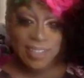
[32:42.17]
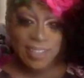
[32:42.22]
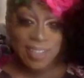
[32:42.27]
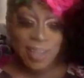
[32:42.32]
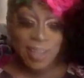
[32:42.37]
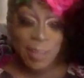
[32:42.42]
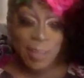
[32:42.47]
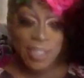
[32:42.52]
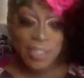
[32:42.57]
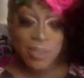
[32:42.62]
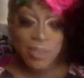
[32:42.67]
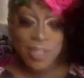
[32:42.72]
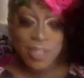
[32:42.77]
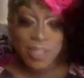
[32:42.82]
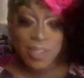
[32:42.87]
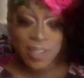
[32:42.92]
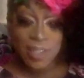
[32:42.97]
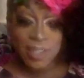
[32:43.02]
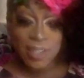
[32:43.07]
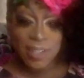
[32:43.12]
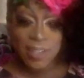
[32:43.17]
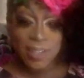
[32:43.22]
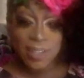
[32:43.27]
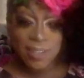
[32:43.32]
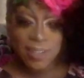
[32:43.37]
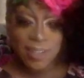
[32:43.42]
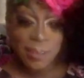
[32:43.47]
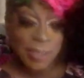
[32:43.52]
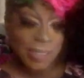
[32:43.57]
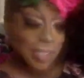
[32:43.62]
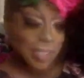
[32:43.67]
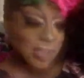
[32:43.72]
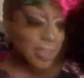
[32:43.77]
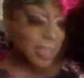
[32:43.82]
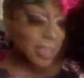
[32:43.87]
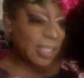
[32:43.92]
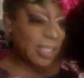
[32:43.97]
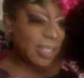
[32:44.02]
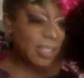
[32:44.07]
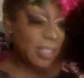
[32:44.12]
Am I doing good? Am I
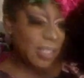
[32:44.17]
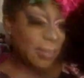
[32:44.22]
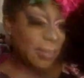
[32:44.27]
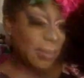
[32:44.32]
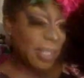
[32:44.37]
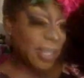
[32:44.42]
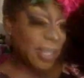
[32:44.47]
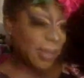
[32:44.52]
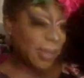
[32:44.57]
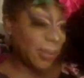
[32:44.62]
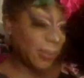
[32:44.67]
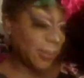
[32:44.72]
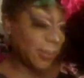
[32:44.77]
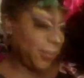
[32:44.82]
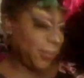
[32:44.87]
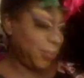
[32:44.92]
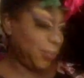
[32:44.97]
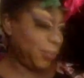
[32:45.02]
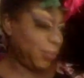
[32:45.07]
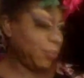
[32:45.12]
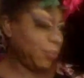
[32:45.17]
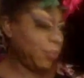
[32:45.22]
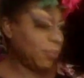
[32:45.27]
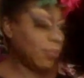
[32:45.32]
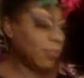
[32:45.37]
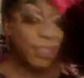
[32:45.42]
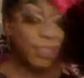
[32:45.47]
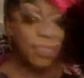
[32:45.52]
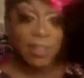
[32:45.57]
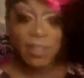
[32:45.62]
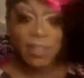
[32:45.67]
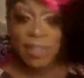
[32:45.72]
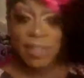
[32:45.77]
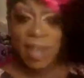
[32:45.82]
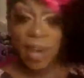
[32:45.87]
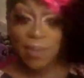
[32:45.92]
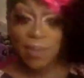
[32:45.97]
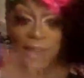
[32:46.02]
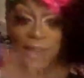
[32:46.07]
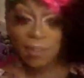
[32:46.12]
doing good? Let me know.
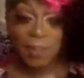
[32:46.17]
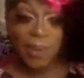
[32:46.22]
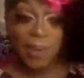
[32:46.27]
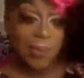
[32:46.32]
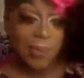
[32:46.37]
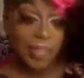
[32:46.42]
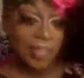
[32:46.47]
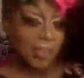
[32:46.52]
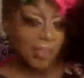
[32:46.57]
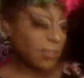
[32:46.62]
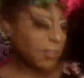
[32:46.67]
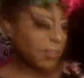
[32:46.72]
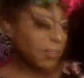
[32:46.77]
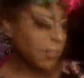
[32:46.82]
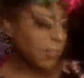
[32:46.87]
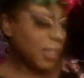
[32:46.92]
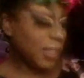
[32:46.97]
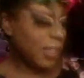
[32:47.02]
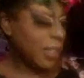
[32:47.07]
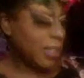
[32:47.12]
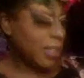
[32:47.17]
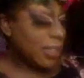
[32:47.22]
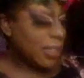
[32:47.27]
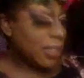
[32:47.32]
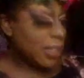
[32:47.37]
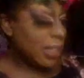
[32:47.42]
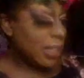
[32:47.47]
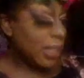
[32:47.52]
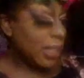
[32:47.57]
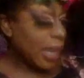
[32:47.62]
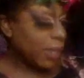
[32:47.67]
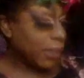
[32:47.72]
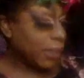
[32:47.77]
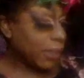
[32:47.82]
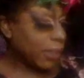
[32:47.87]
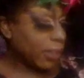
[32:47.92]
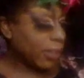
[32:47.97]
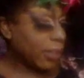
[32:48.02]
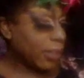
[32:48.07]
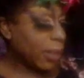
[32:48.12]
I'll keep going.
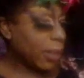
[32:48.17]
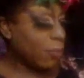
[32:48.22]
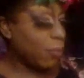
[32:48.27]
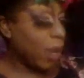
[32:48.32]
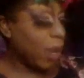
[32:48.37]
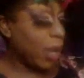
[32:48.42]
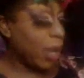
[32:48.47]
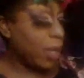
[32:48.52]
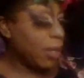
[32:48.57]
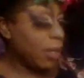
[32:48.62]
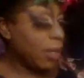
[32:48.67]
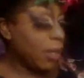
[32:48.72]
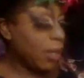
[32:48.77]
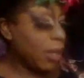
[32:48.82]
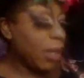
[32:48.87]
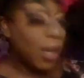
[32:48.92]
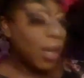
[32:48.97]
Together, they run.